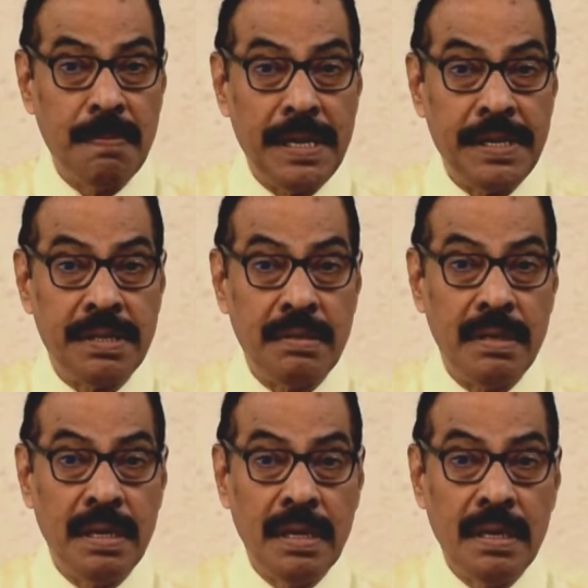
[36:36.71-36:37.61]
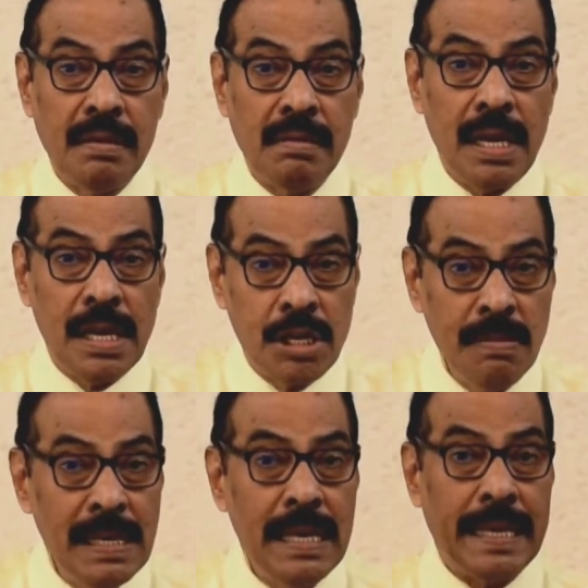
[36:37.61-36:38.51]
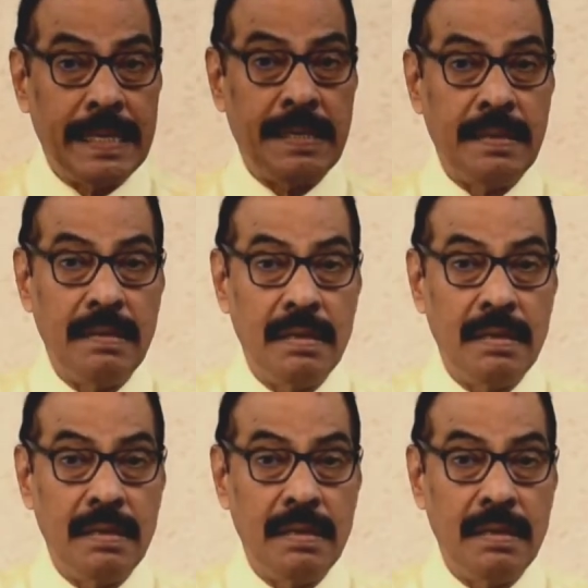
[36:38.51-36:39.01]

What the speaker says: must accumulate,